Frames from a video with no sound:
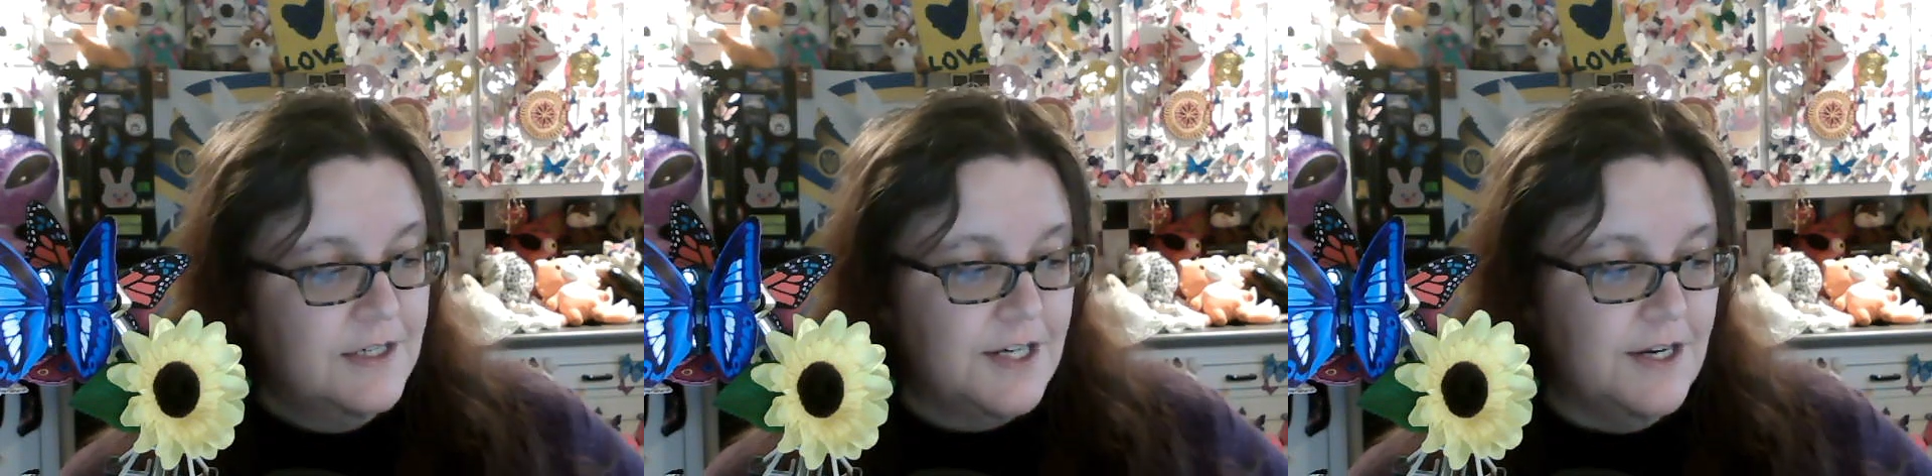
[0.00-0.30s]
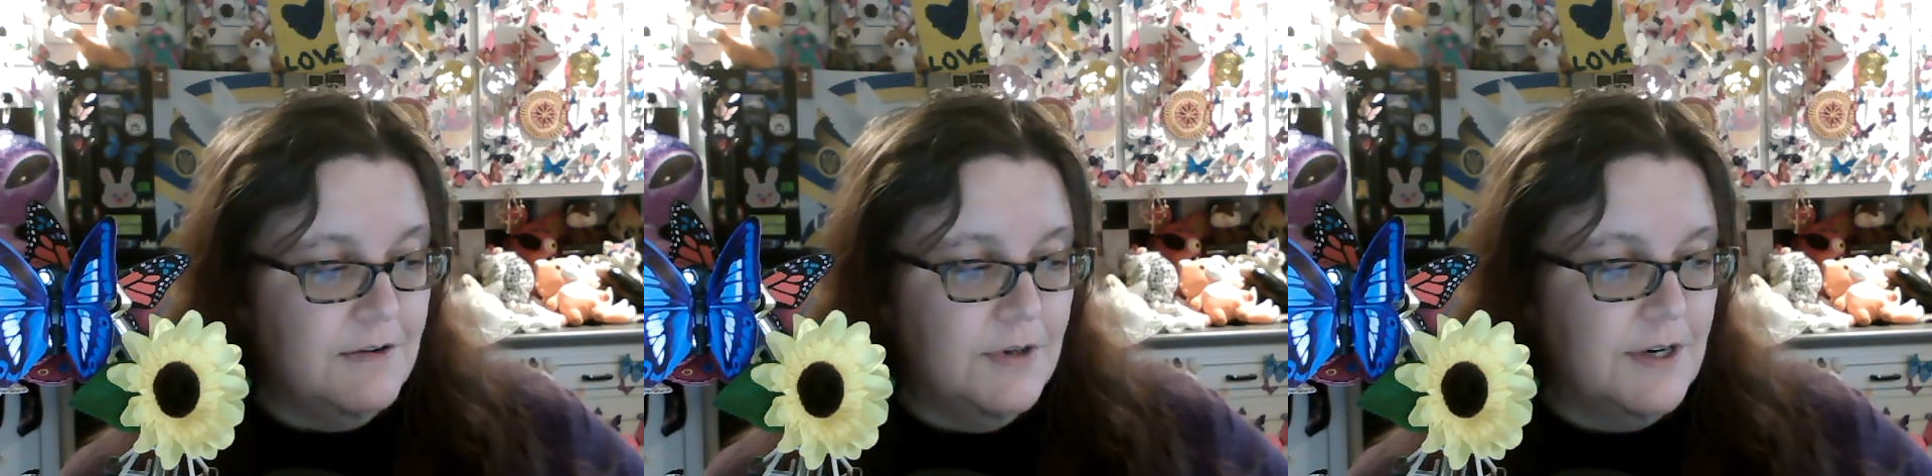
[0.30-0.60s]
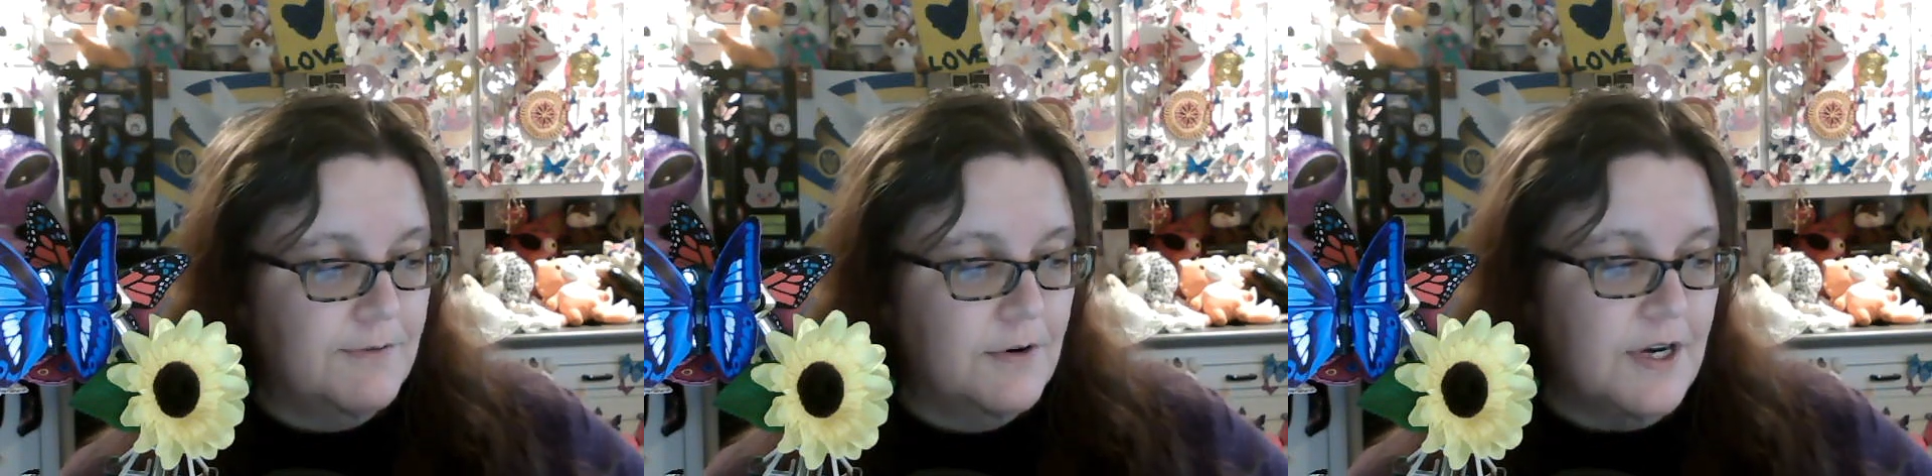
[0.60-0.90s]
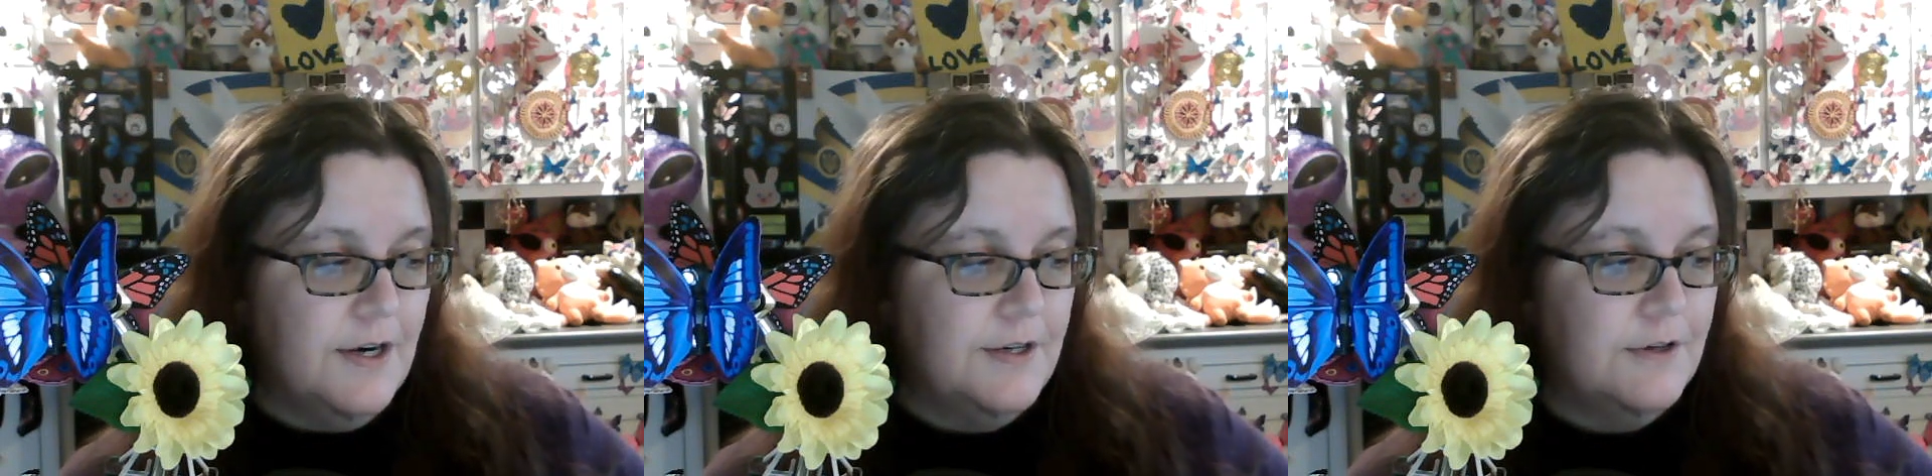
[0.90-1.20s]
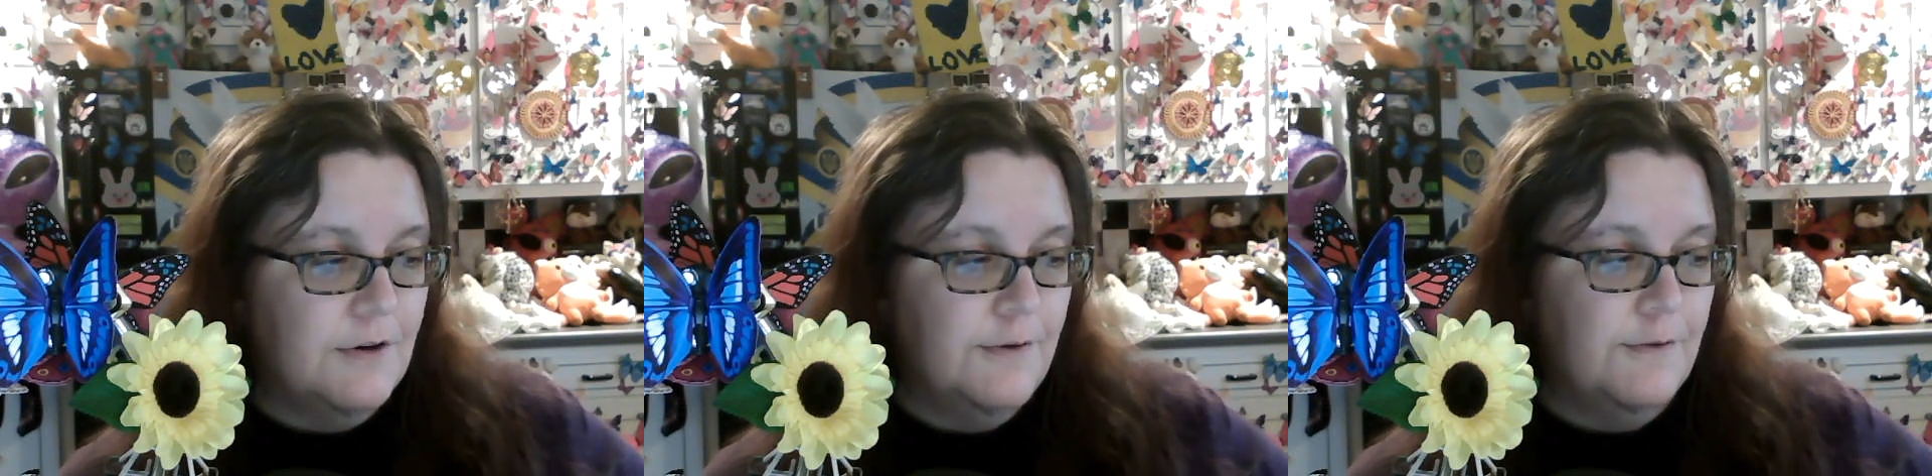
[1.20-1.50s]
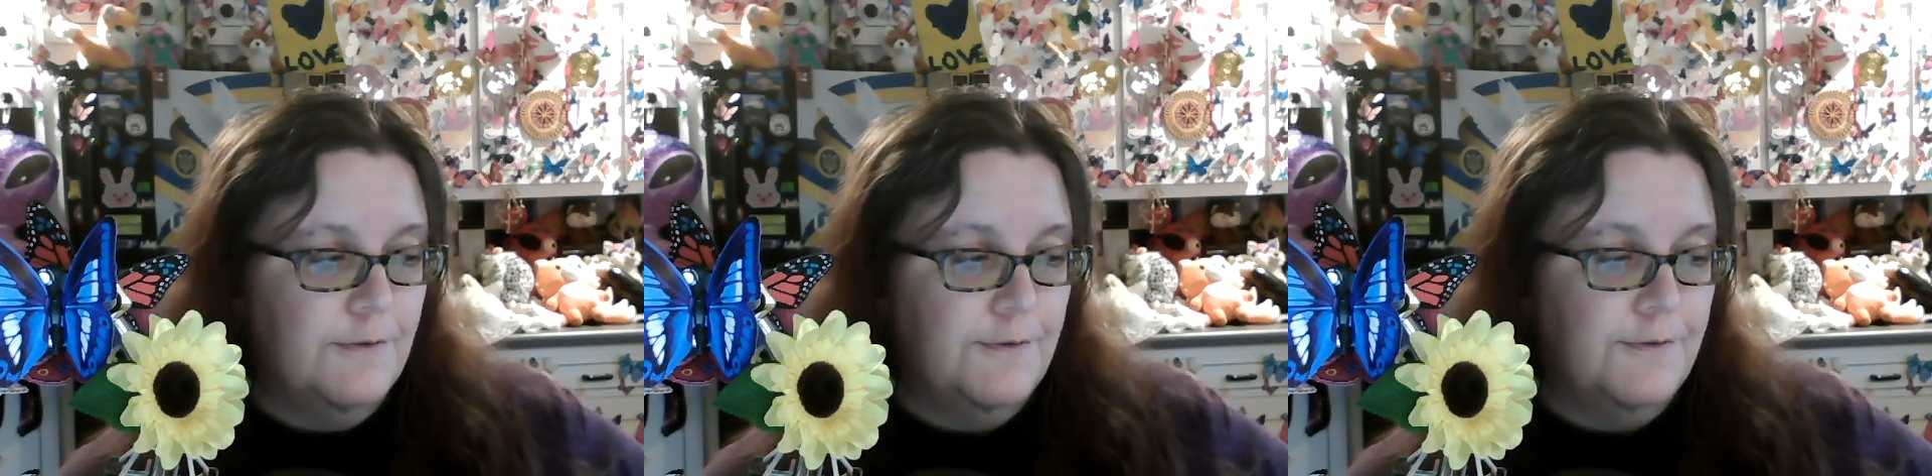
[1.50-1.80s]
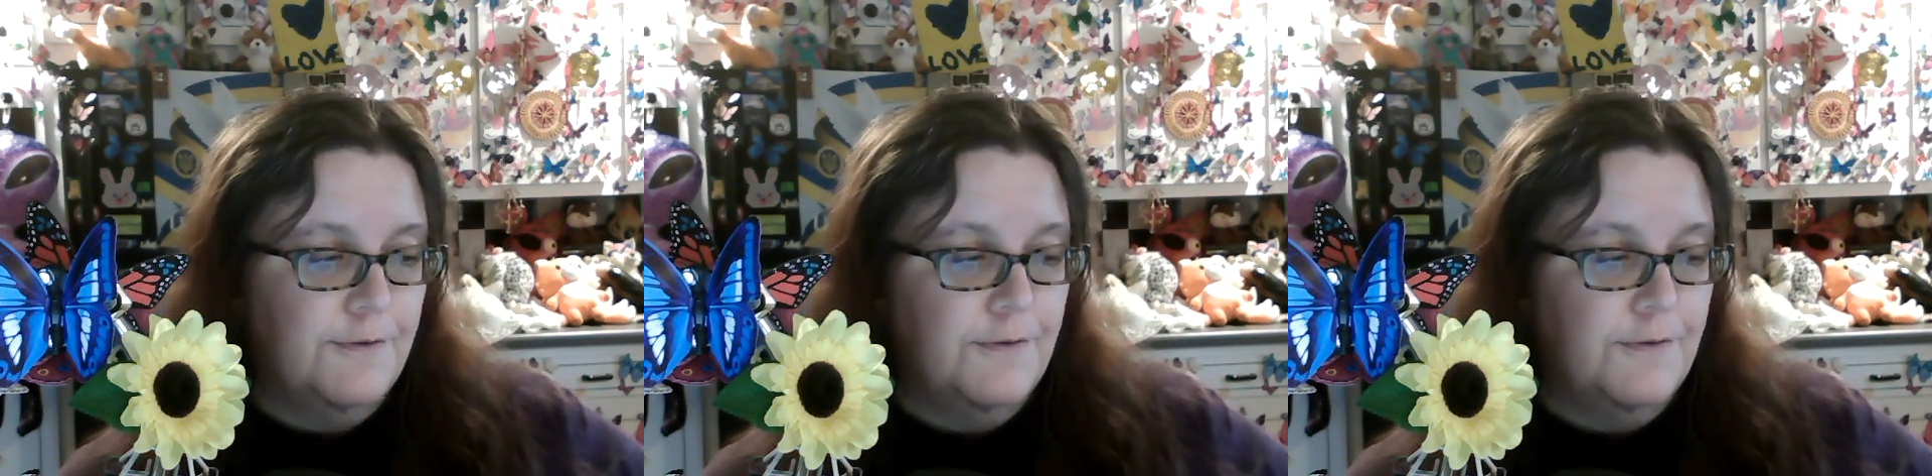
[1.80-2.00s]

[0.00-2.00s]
Take whatever kind of